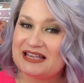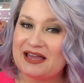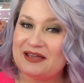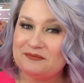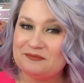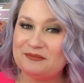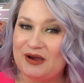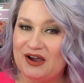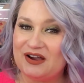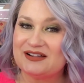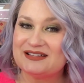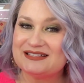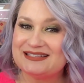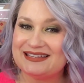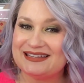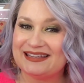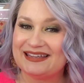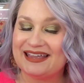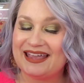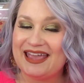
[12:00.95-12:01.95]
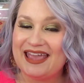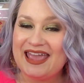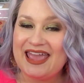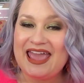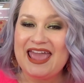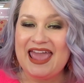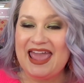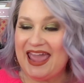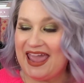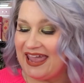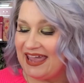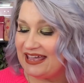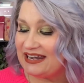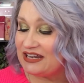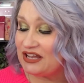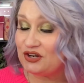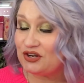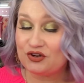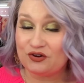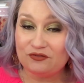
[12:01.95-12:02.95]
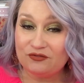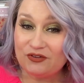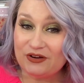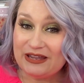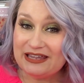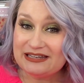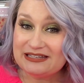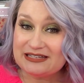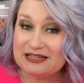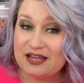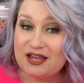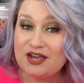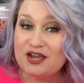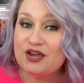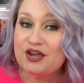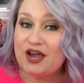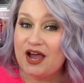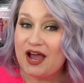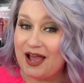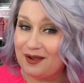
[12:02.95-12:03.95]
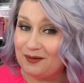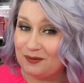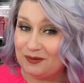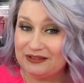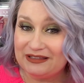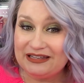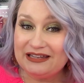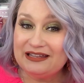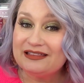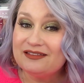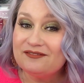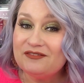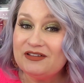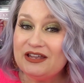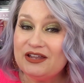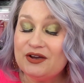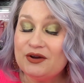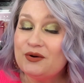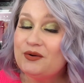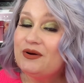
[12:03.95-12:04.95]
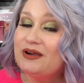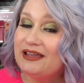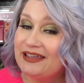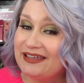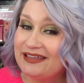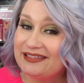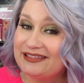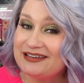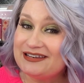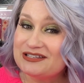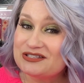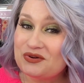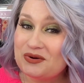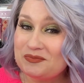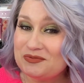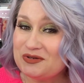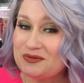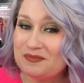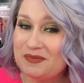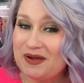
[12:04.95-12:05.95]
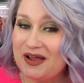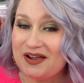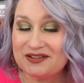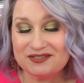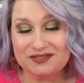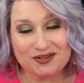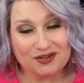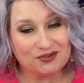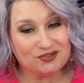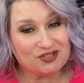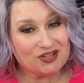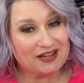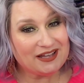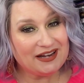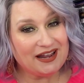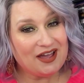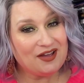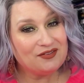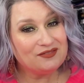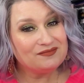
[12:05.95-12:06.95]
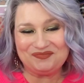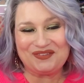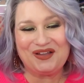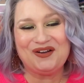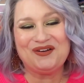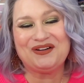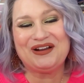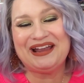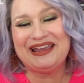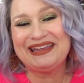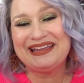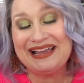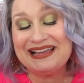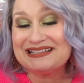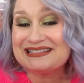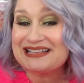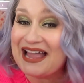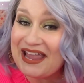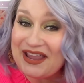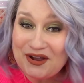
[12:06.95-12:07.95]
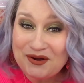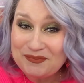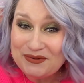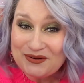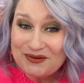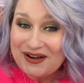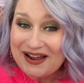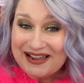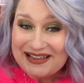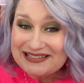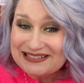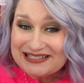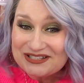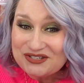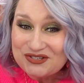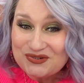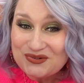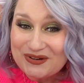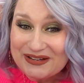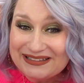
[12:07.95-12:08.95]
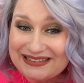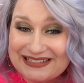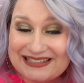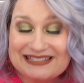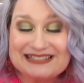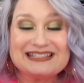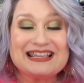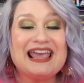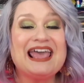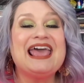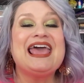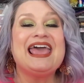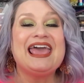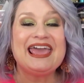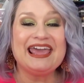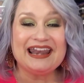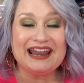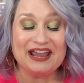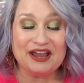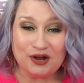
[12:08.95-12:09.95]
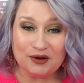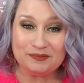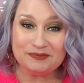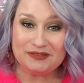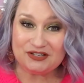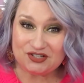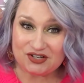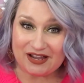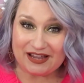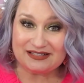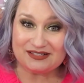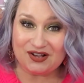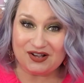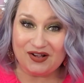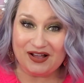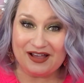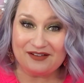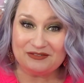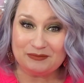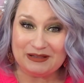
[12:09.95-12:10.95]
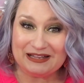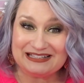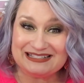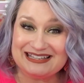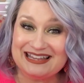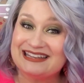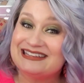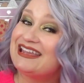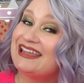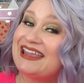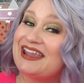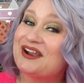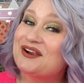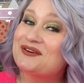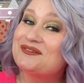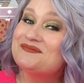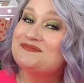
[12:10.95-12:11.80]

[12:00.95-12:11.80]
unboxing. And don't forget, I will link the video in the description box. Go check it out. All right, guys. I hope you guys enjoyed this. And I hope that you guys all have a blessed day. Take care.